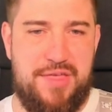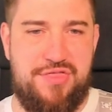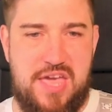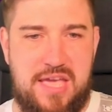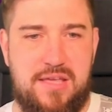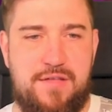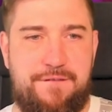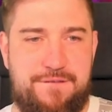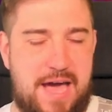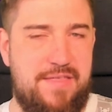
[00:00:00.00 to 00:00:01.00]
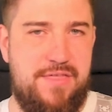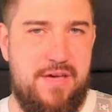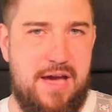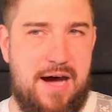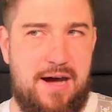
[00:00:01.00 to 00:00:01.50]
I think the fact
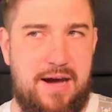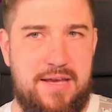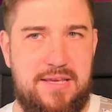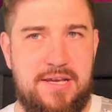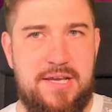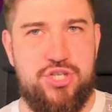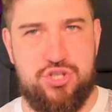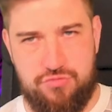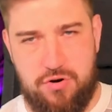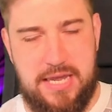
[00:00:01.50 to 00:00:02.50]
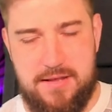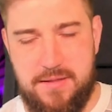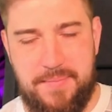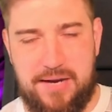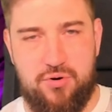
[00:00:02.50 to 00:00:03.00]
that I struck in at
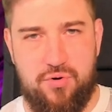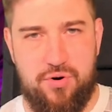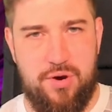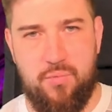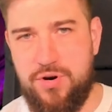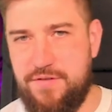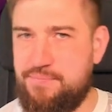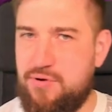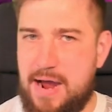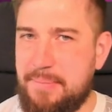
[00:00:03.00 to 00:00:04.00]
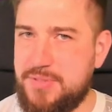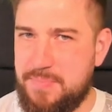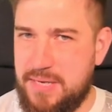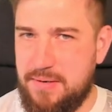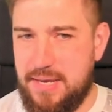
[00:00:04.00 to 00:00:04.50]
the back corner would have perhaps
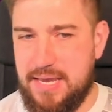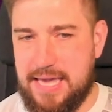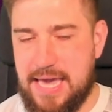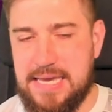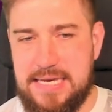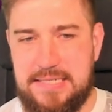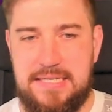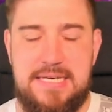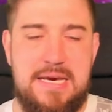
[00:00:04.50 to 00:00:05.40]
been mitigated.